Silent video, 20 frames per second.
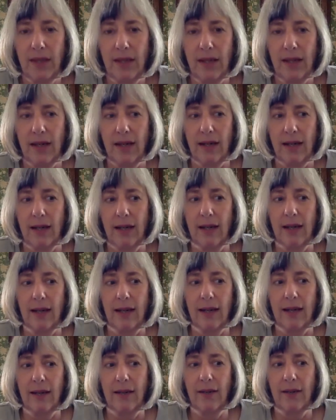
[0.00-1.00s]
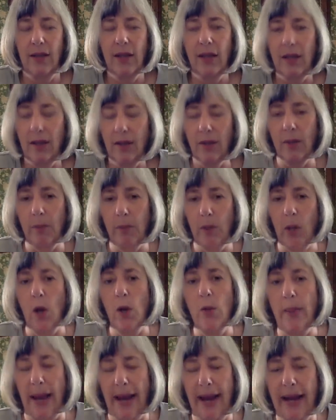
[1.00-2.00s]
Uh, the the
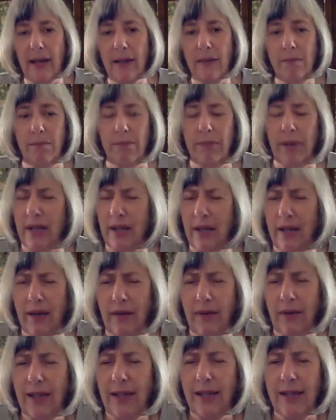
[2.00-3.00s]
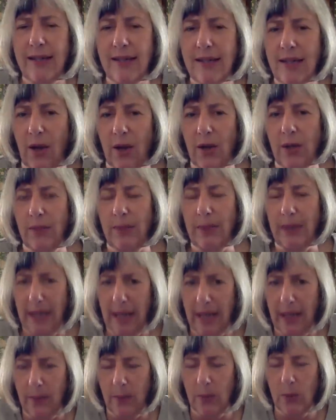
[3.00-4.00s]
blowback. But I don't think he's going to be
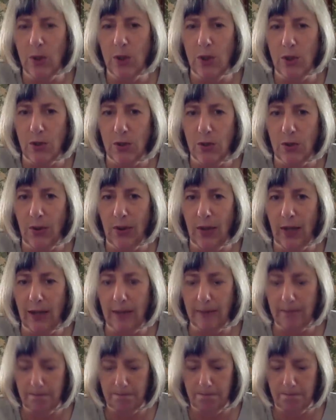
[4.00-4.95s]
able to do that.